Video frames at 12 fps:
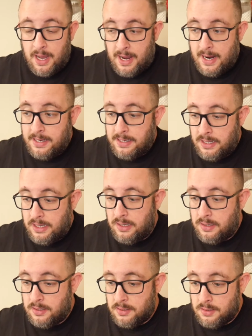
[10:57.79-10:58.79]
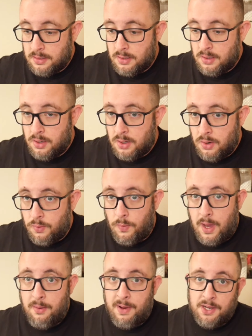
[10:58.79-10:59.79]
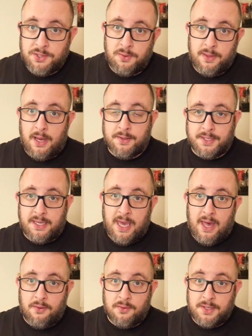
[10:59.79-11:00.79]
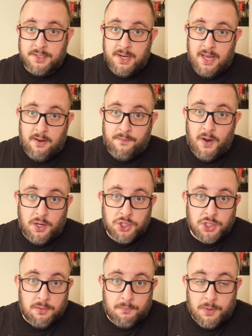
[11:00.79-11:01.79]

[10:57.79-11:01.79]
I need right about 2,000 calories a day to function